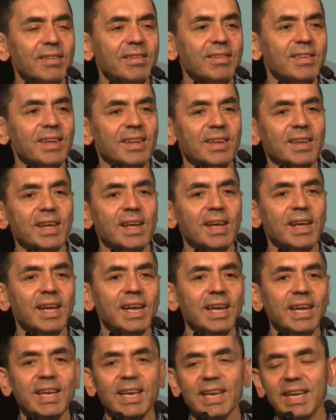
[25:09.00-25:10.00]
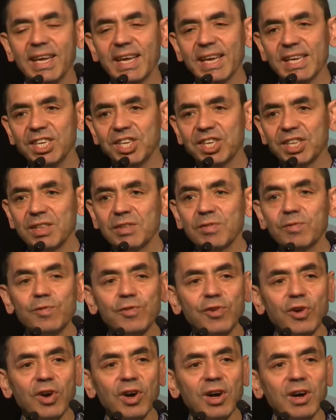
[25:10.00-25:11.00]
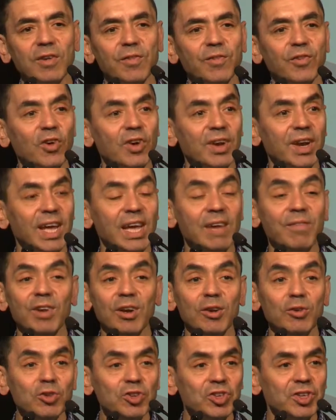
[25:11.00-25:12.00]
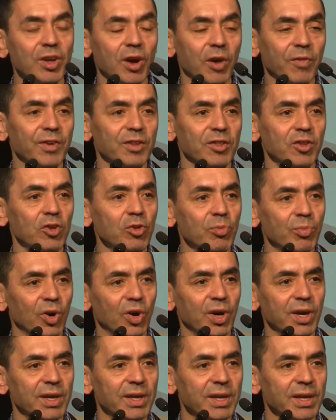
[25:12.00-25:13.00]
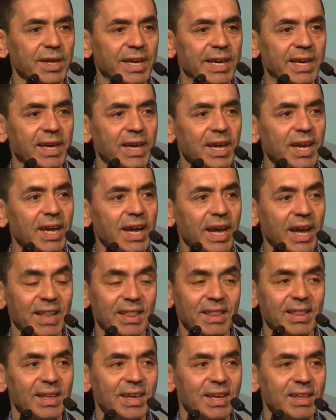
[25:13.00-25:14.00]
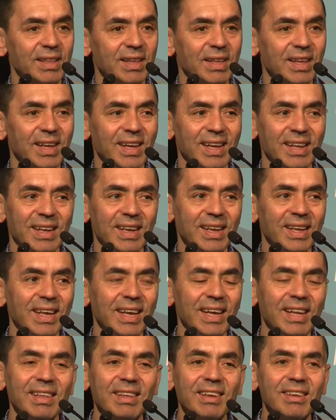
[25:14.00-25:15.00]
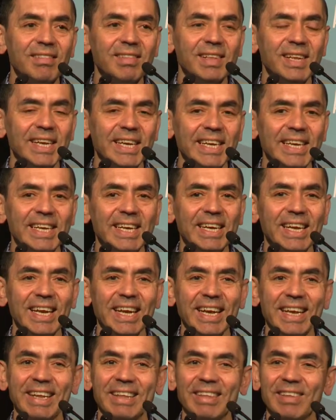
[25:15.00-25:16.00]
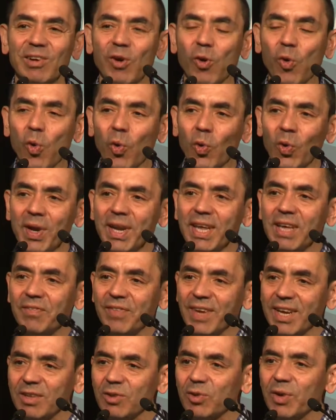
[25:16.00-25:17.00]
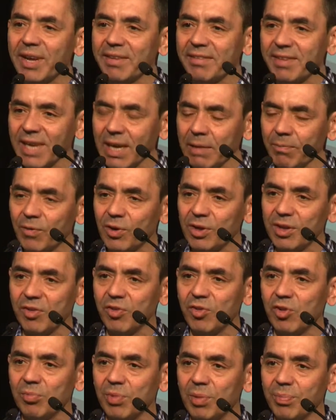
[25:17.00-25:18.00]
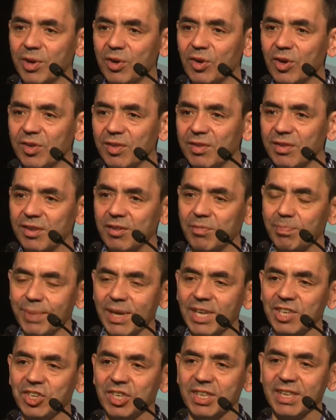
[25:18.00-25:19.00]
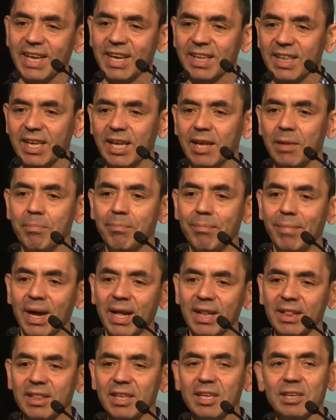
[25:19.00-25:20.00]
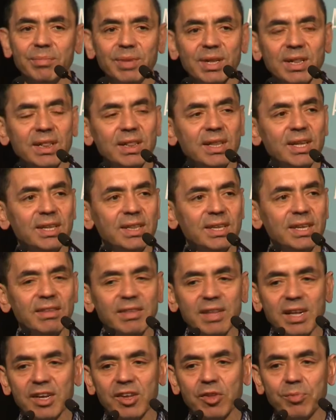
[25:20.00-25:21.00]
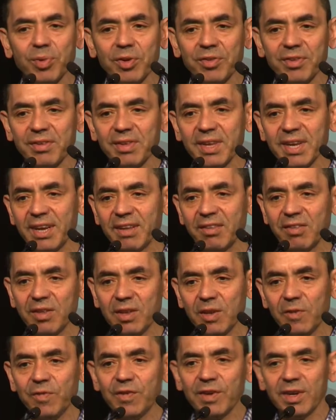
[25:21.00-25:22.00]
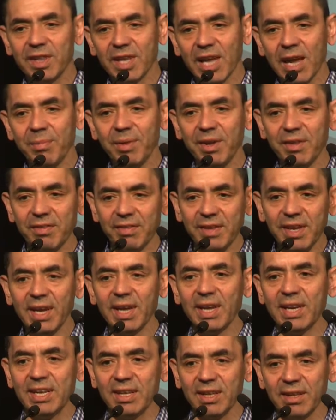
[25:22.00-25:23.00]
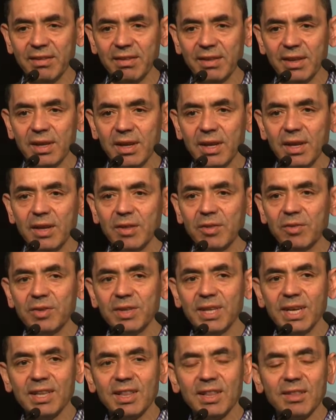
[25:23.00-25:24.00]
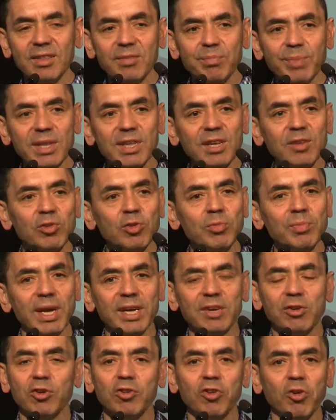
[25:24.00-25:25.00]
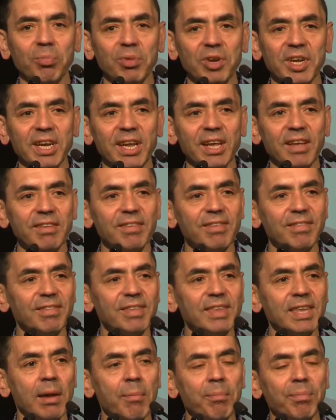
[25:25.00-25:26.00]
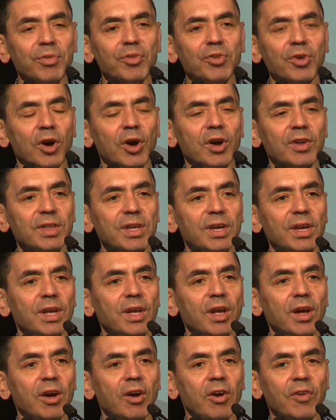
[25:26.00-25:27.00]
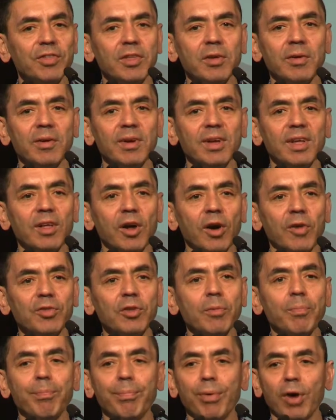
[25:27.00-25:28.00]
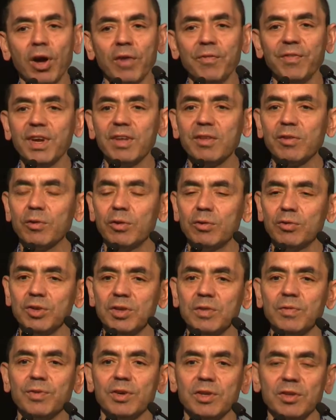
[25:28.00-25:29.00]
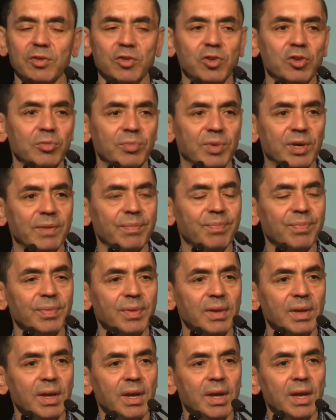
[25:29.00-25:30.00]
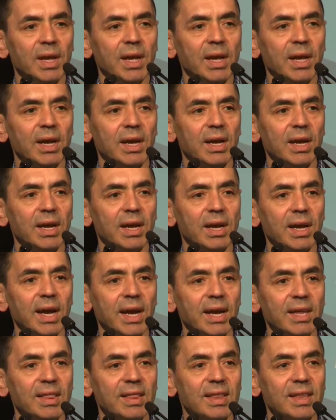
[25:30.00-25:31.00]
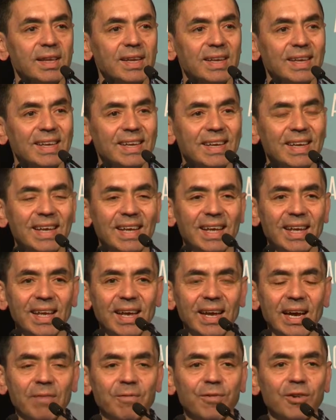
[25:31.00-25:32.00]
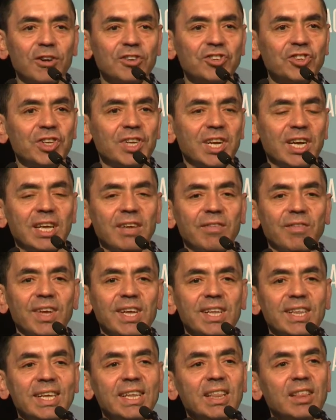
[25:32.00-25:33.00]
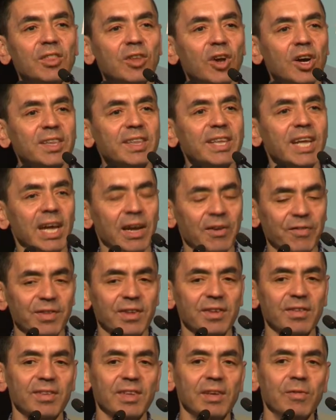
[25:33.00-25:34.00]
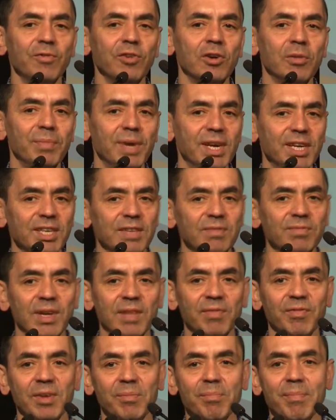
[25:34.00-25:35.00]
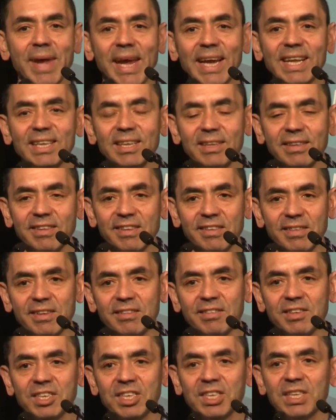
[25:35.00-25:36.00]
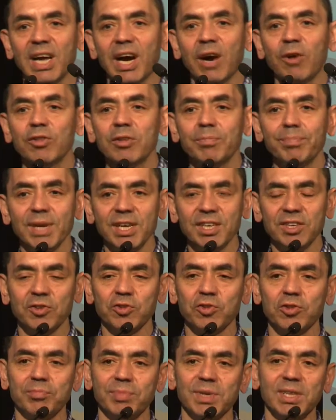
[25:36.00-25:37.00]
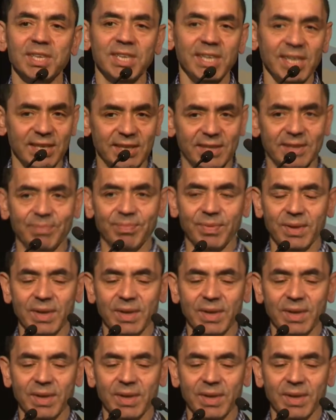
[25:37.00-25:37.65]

an indication for an evolution of a tumor. Yeah, and interestingly, it is the only way to escape for this tumor, because this patient had multiple T cell responses against different MHC alleles, so that beta-2 microglobulin is some sort of the perfect solution for the tumor. And unfortunately, we did not have this information when we make this decision how the patient should be treated.